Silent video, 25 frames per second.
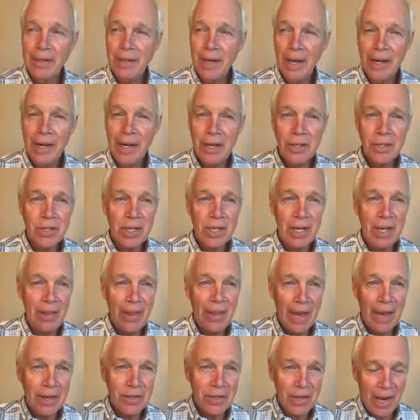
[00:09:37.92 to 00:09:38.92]
I didn't see
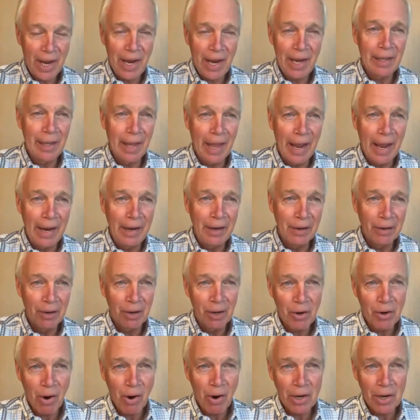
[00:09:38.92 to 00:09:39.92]
that as a headline
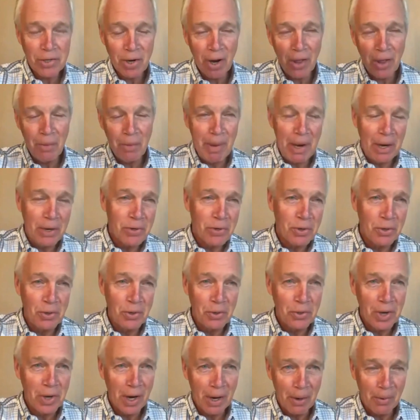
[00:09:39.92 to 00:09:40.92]
across all the major
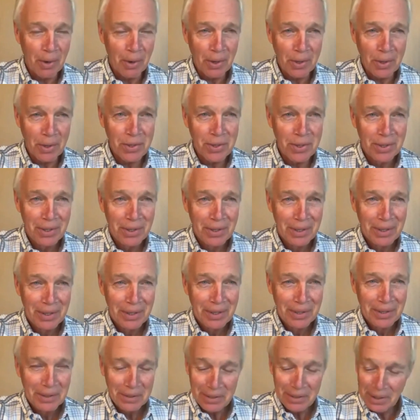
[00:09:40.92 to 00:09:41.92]
news networks.
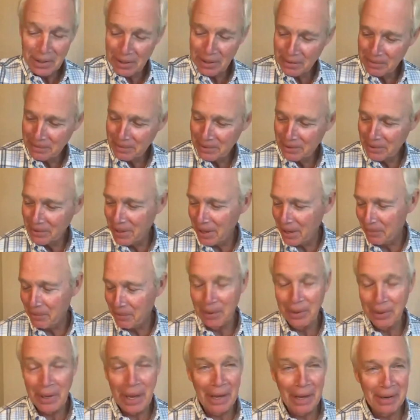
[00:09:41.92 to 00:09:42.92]
So, okay,
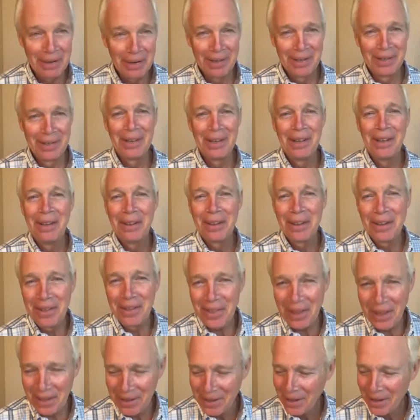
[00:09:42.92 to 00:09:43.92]
well, again,
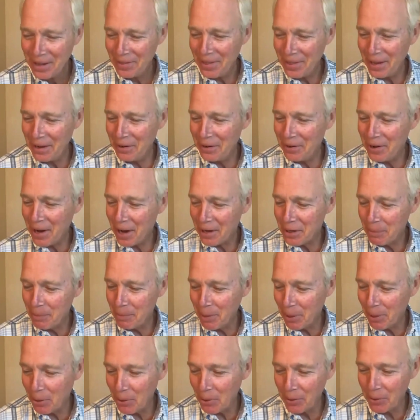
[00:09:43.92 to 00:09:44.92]
thank you, Dr.
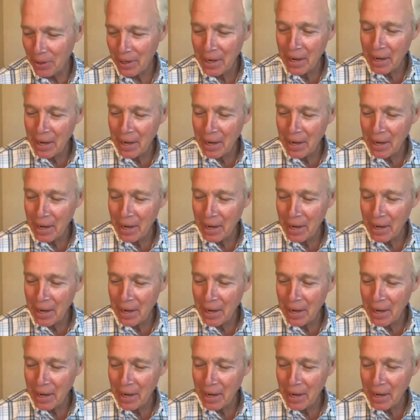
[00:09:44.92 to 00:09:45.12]
Milhoan.